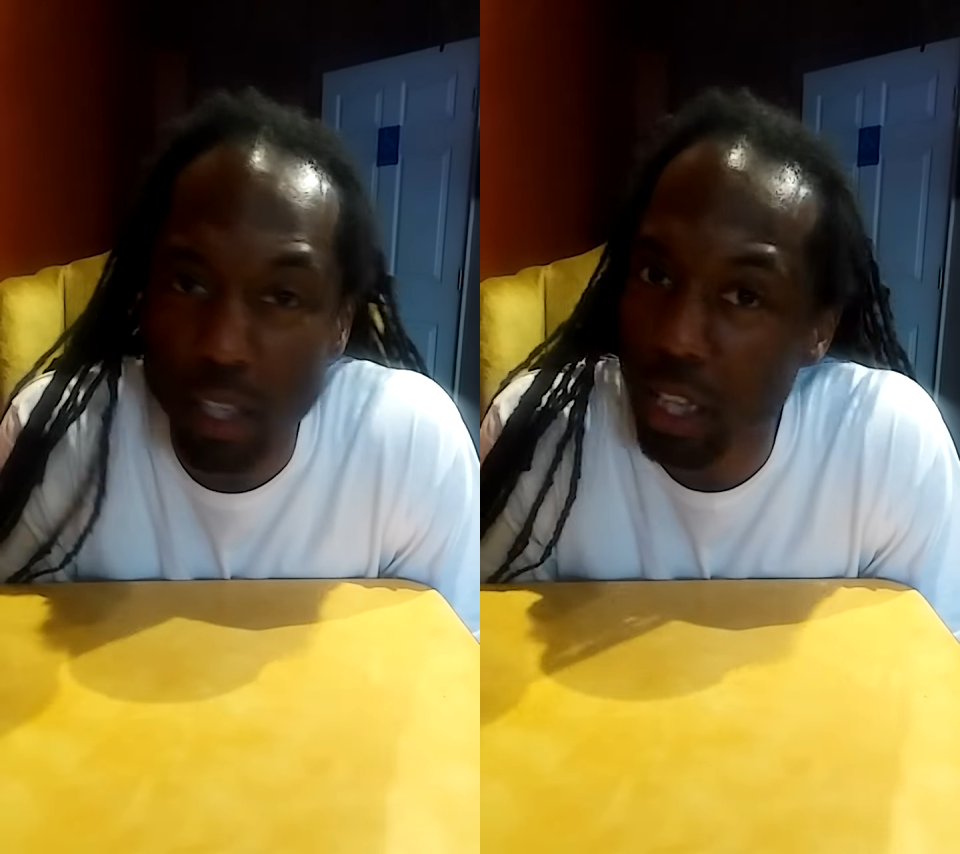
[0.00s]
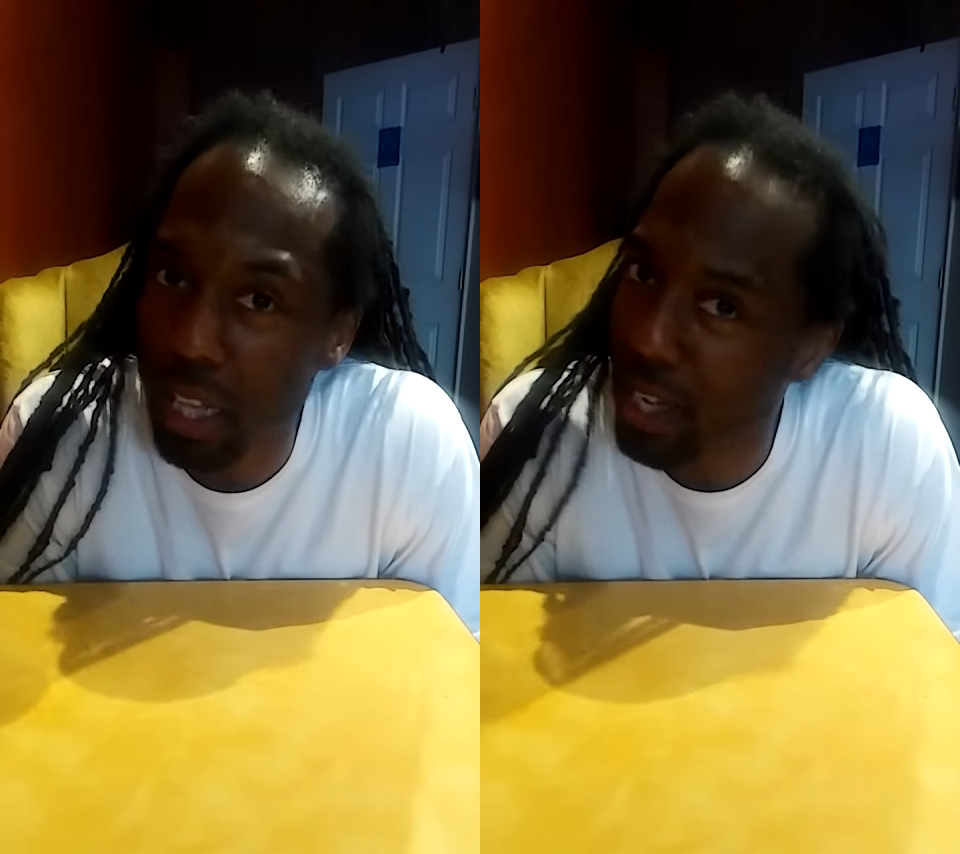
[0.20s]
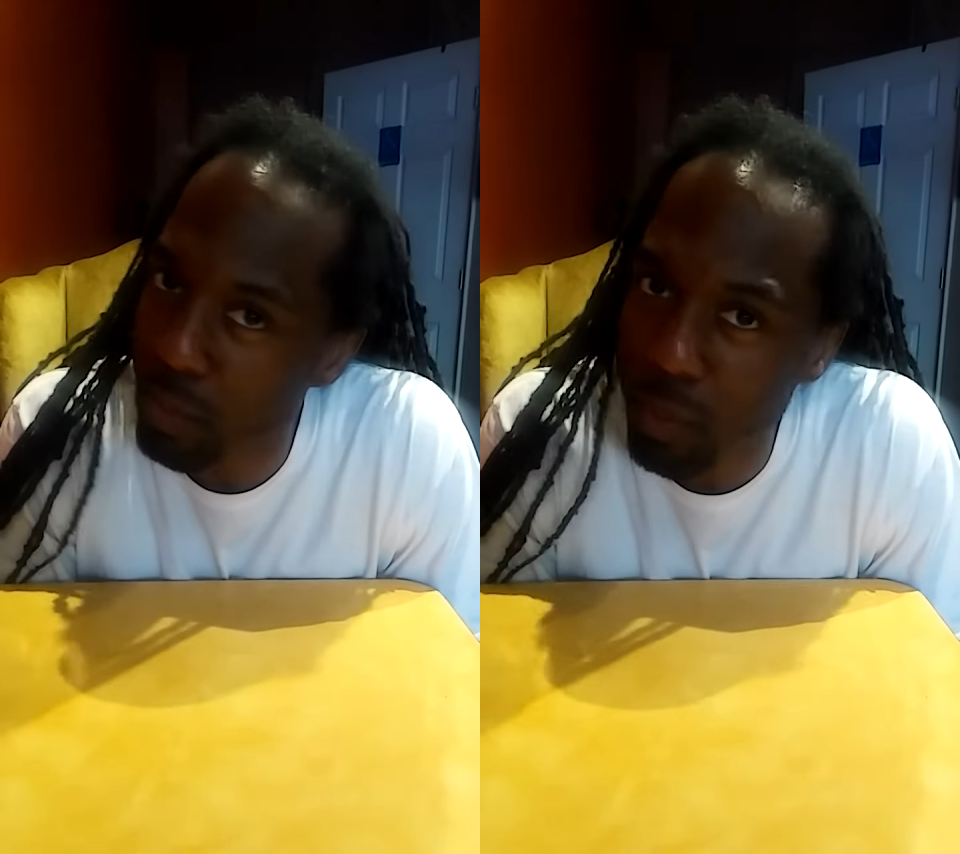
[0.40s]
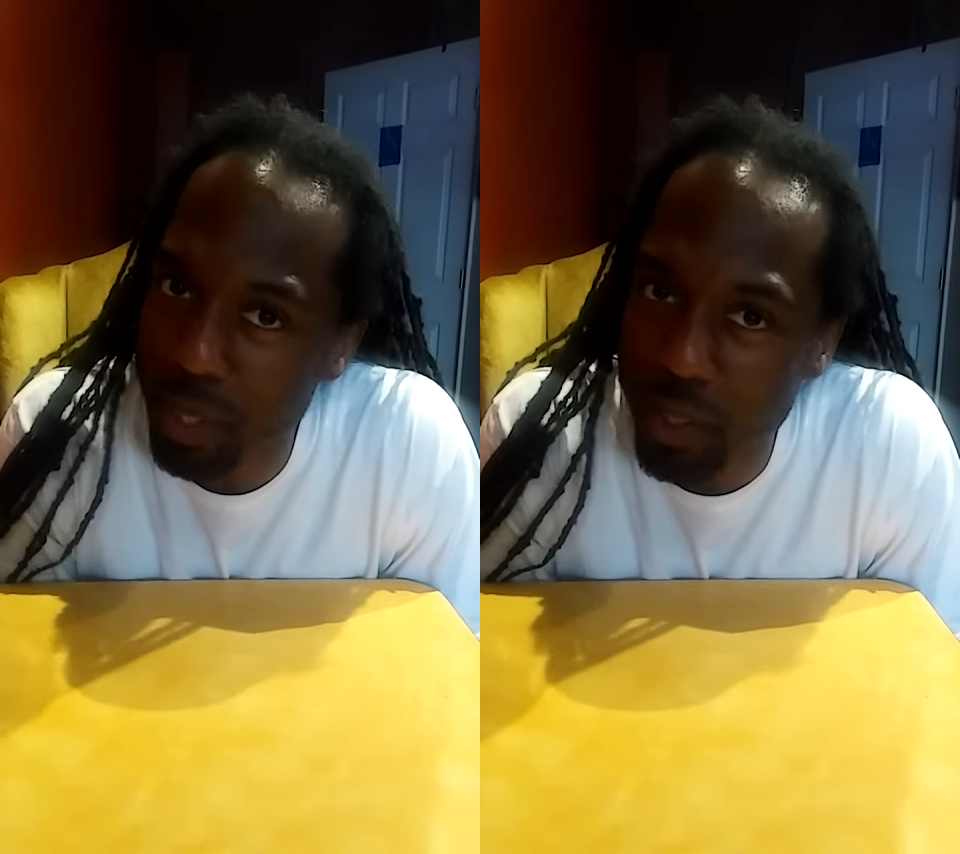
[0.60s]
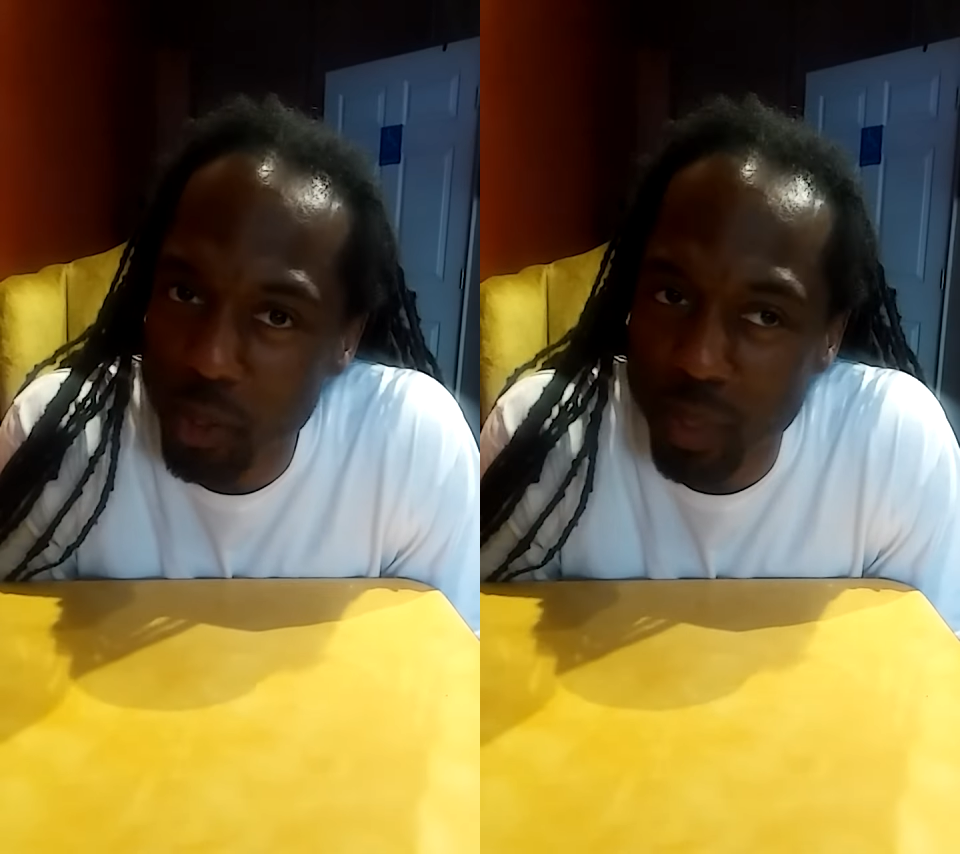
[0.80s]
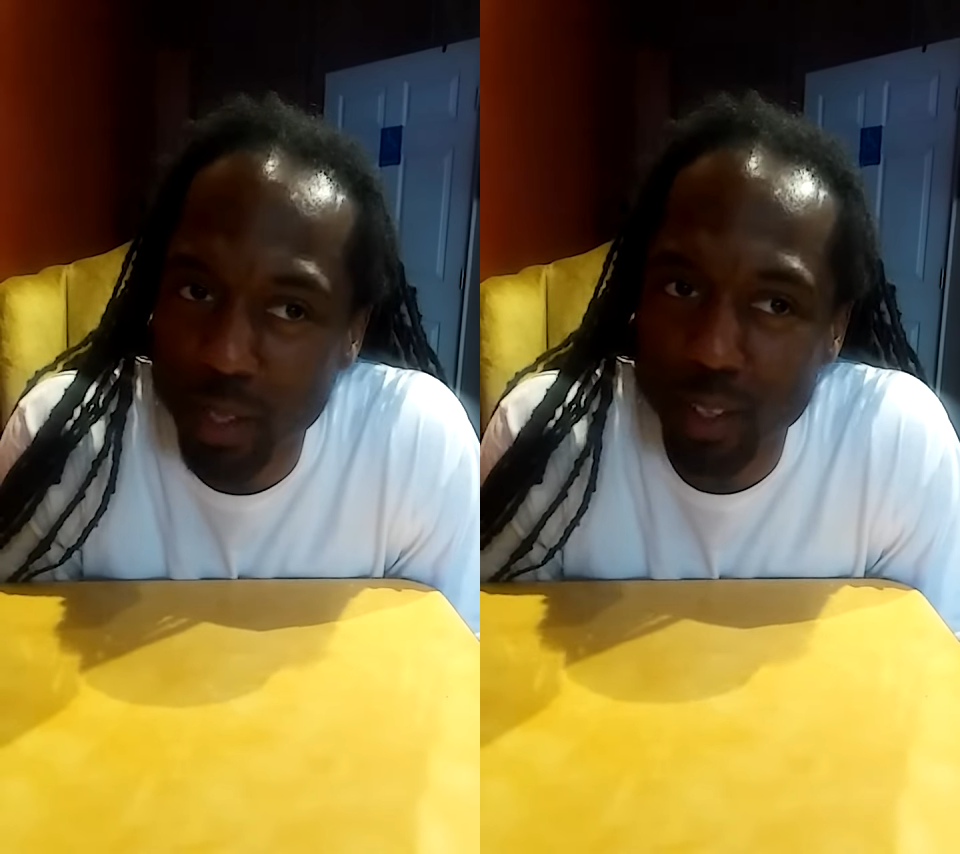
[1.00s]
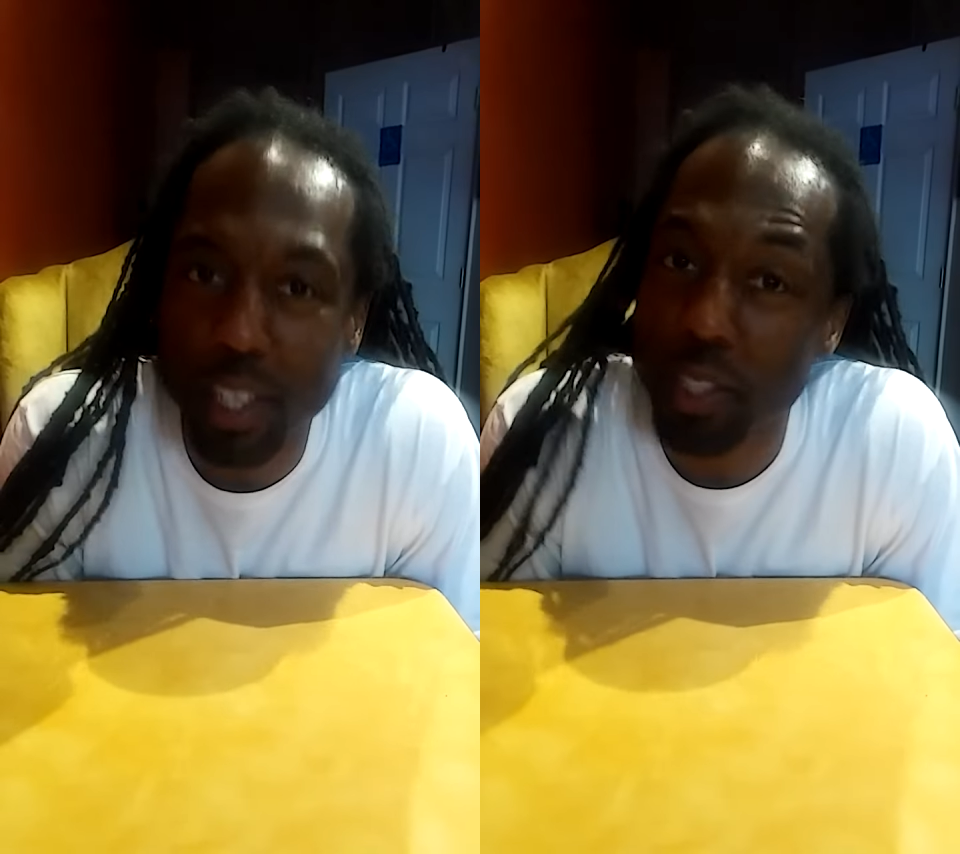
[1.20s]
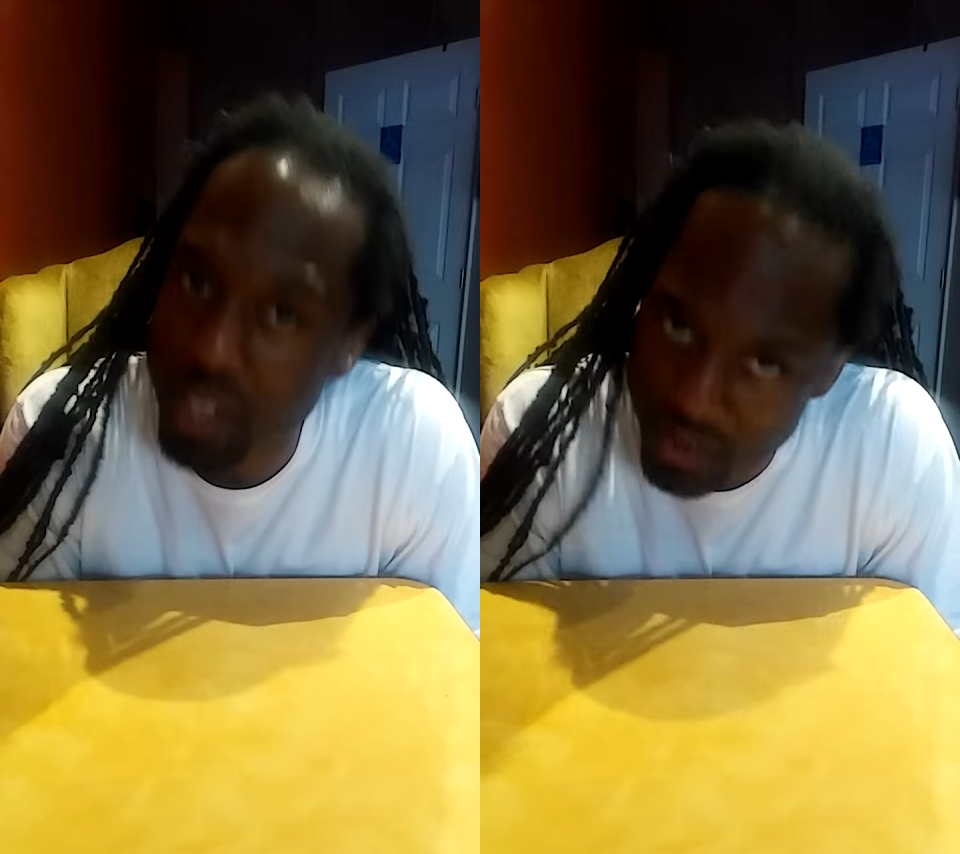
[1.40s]
a lot of people that know me
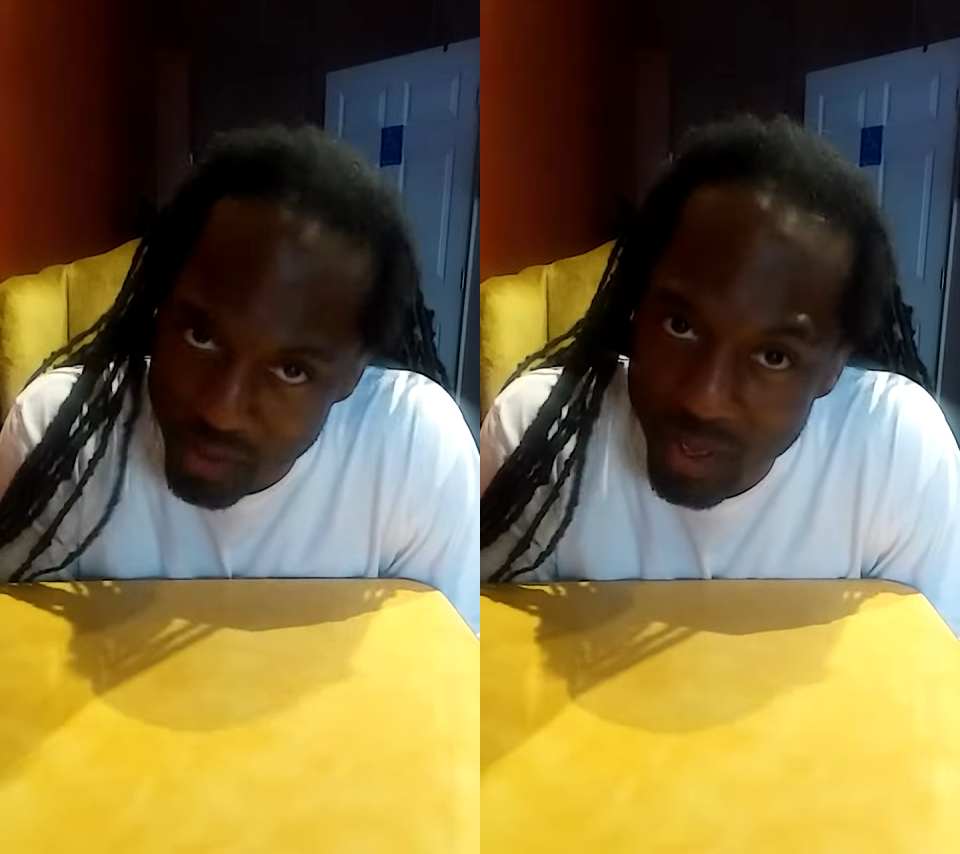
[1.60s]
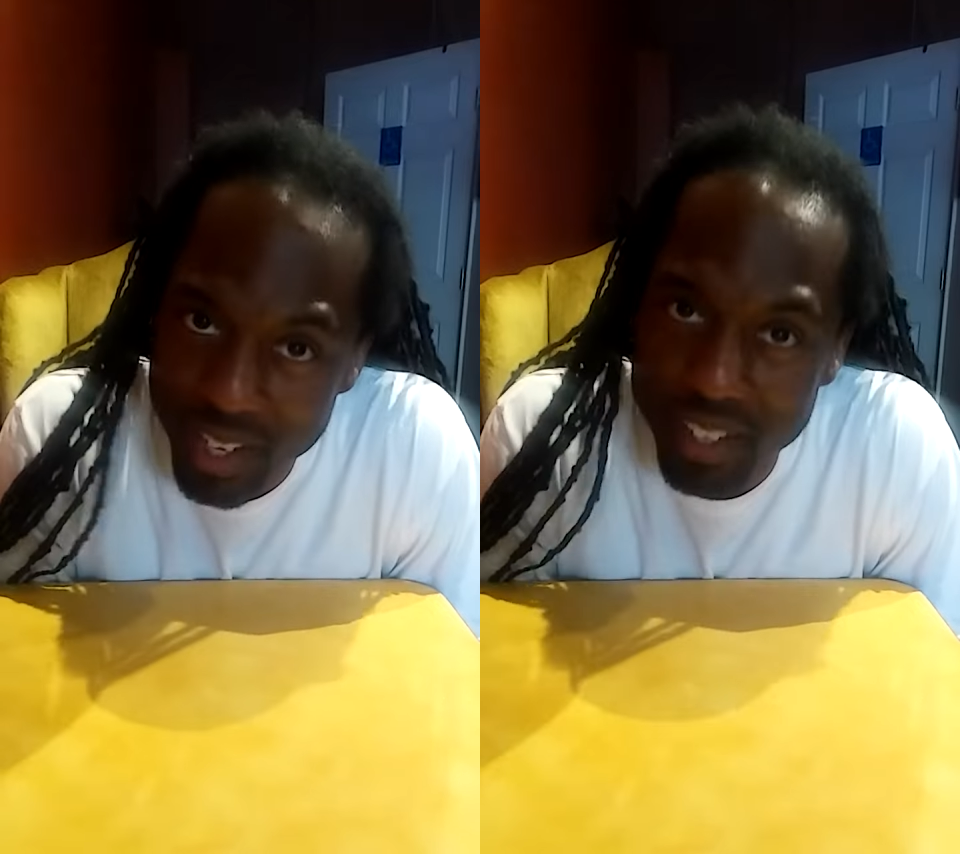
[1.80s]
can tell you,